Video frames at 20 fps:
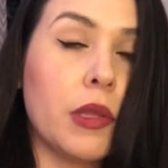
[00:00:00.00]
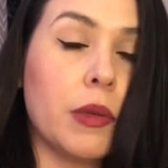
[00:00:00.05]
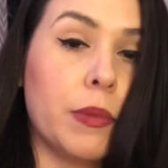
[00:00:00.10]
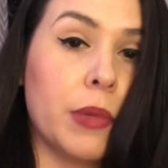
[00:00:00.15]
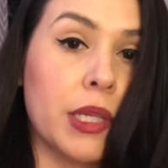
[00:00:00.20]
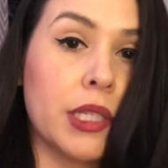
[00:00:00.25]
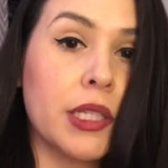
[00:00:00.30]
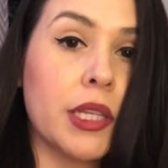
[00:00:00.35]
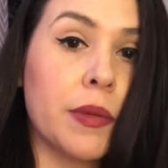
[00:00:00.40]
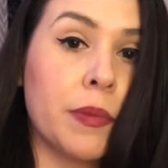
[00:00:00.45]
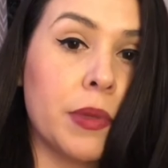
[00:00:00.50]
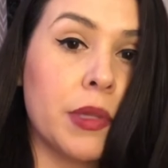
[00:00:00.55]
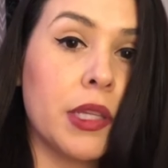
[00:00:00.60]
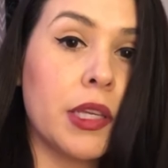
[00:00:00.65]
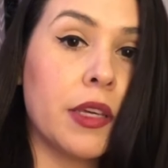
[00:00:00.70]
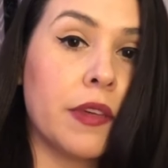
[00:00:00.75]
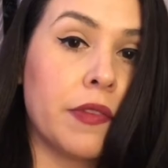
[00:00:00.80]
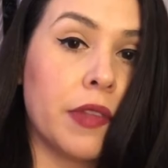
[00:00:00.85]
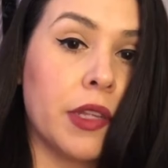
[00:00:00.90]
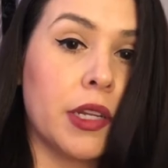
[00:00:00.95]
because I
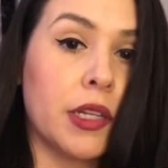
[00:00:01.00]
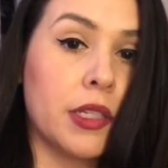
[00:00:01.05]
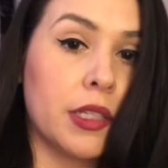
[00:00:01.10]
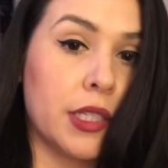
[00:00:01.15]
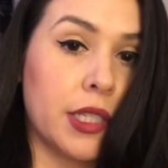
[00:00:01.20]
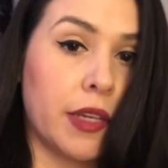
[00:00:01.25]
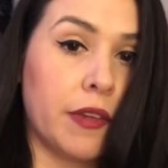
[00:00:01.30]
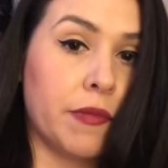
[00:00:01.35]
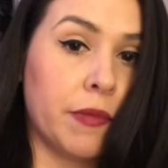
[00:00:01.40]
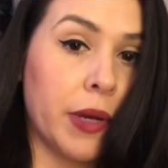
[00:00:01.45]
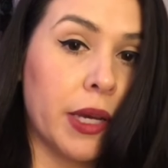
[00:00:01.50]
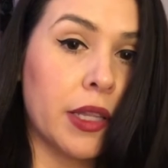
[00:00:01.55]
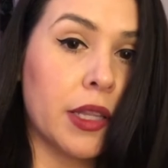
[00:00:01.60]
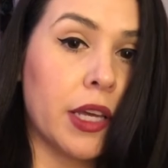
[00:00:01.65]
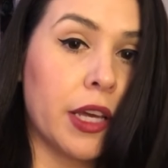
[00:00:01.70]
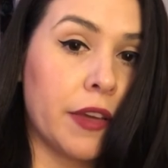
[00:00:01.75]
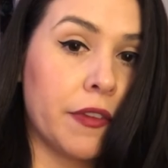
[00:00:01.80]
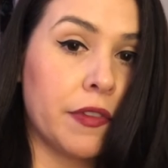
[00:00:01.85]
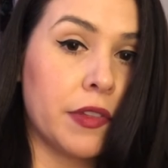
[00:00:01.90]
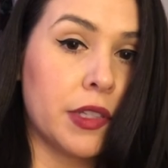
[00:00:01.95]
believe that it saved my
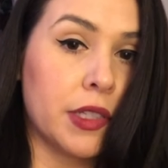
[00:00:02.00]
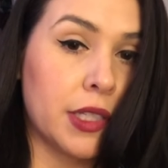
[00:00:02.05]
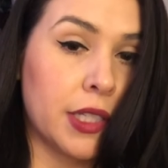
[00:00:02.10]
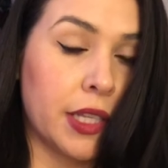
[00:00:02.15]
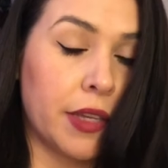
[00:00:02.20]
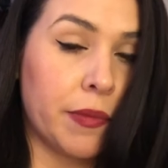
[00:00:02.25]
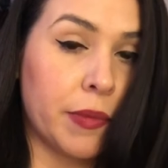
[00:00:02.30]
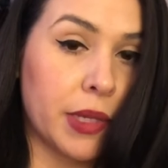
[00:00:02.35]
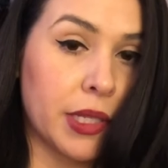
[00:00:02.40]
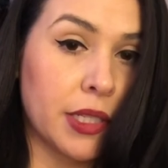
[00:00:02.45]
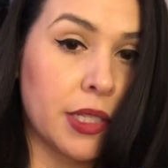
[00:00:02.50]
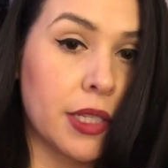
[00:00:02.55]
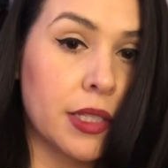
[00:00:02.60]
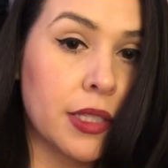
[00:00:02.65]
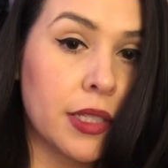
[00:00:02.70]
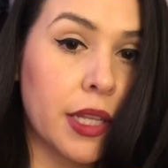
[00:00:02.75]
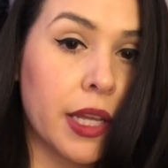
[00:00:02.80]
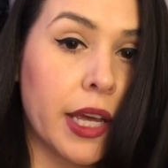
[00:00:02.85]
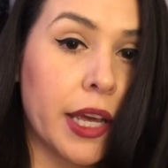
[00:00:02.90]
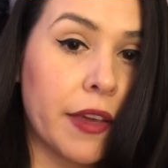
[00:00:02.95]
life and saved my
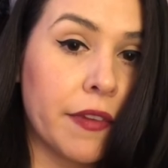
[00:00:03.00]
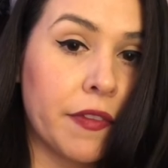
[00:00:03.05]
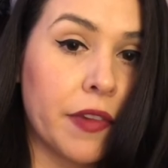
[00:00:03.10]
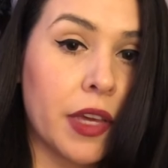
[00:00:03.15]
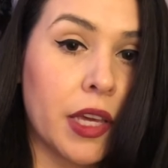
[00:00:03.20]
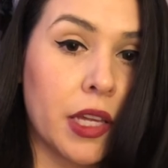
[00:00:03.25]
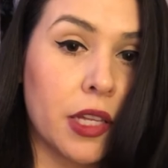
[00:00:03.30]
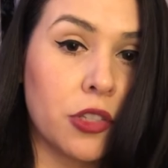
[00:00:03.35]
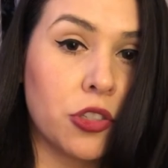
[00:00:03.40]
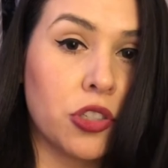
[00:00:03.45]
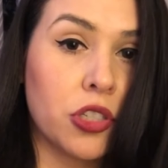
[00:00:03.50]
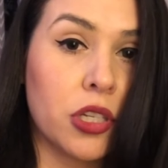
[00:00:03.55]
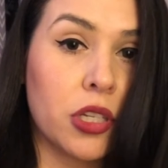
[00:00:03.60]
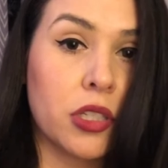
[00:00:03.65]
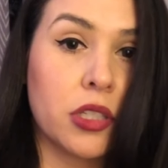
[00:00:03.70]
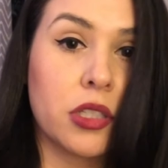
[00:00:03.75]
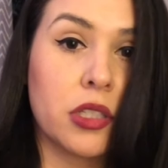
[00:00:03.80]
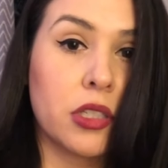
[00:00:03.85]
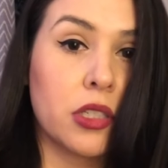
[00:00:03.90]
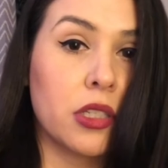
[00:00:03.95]
son's life, and
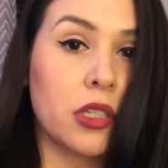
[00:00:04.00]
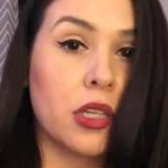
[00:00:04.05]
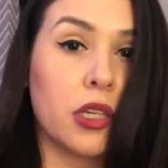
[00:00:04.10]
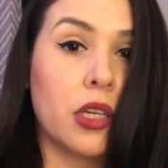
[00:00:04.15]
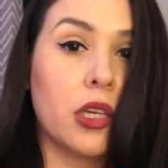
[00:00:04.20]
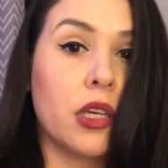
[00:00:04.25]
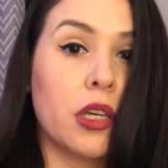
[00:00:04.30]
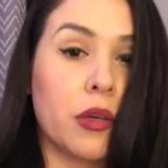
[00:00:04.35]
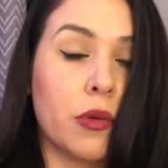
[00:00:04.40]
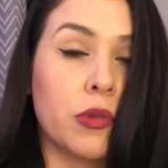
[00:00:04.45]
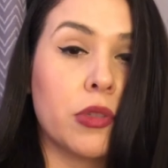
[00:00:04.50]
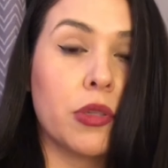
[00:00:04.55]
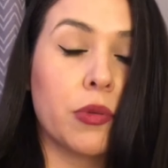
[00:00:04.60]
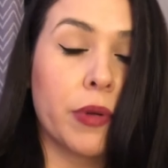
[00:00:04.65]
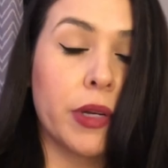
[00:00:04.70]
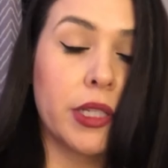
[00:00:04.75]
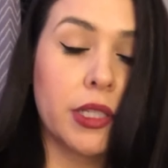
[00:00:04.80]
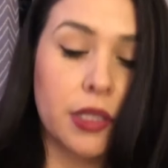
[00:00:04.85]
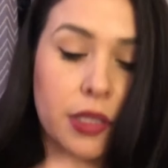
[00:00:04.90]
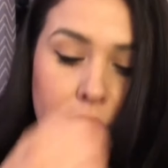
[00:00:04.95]
just, it was the
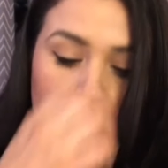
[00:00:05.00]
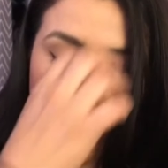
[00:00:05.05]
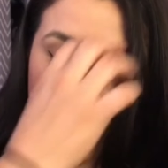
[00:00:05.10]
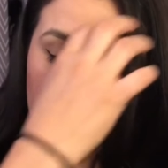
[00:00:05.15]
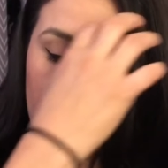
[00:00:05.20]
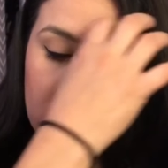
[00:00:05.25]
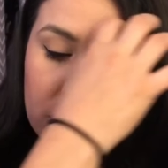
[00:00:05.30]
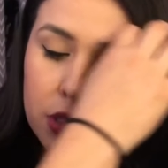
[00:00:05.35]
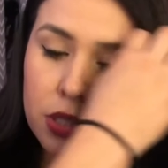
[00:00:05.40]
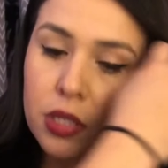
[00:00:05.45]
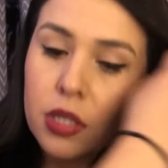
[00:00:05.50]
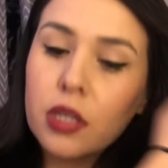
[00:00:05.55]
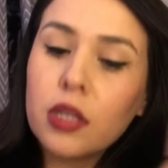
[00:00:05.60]
right decisions.